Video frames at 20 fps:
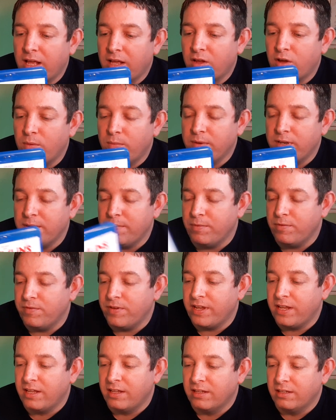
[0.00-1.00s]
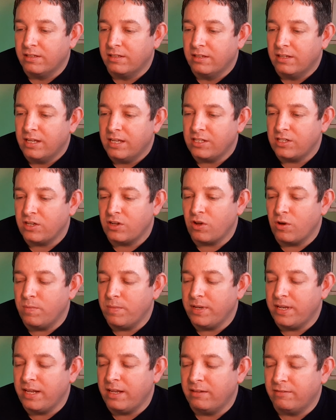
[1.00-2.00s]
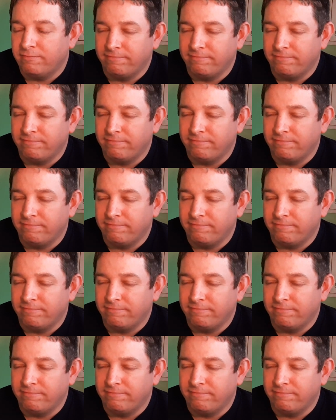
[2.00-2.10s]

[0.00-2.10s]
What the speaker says: comedy movie. Is it comedy?